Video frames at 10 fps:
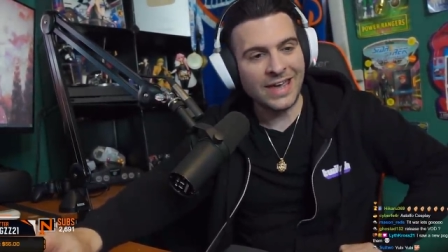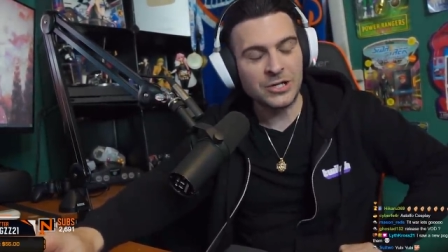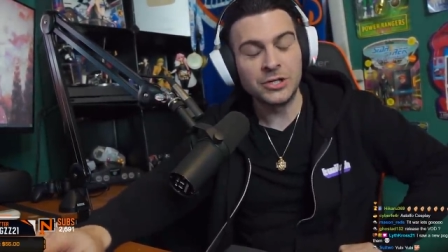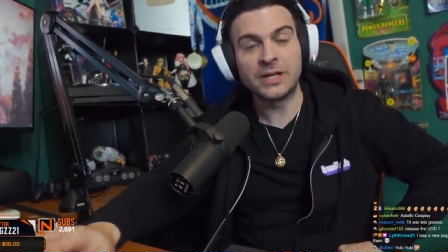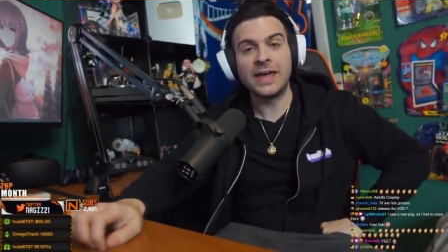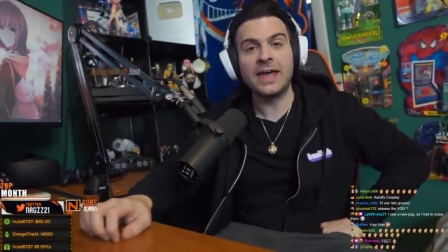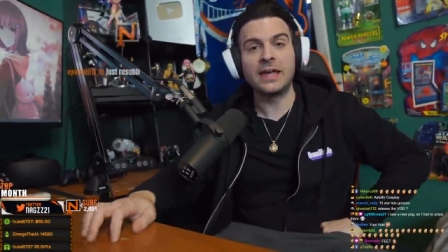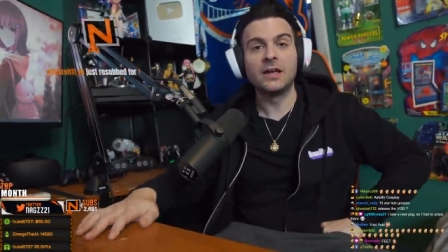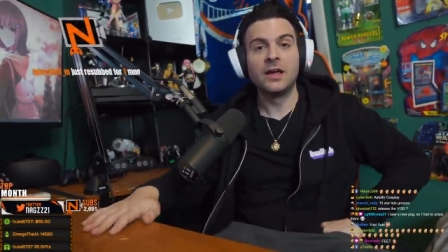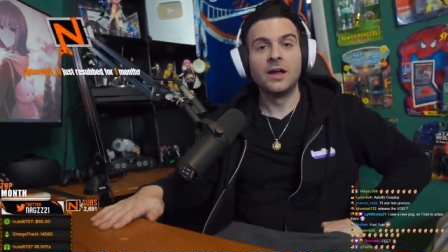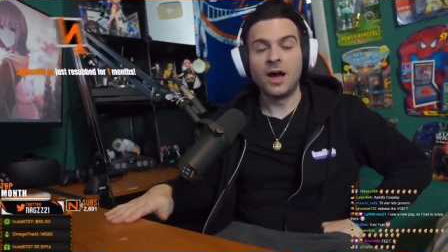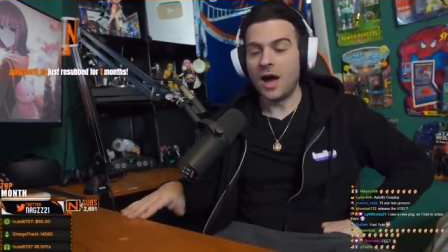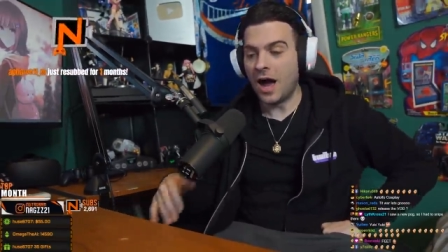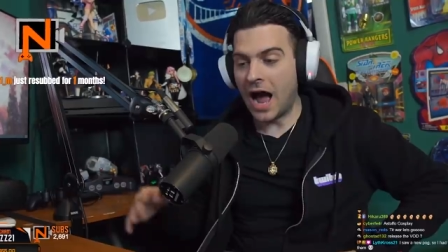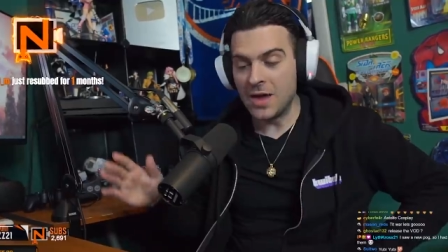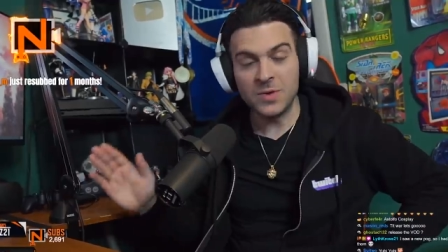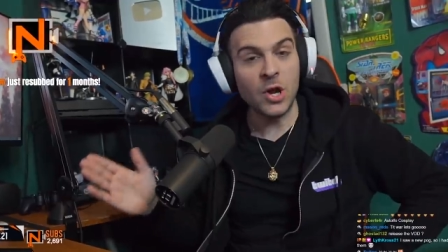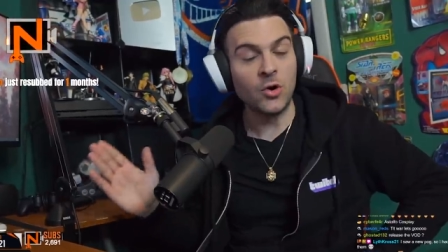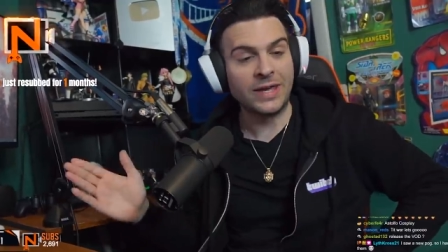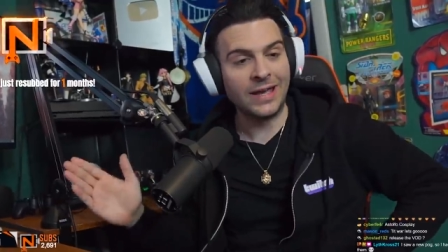cook. Hey, let's go, I'm an
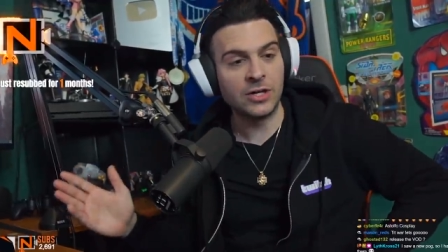okay baby.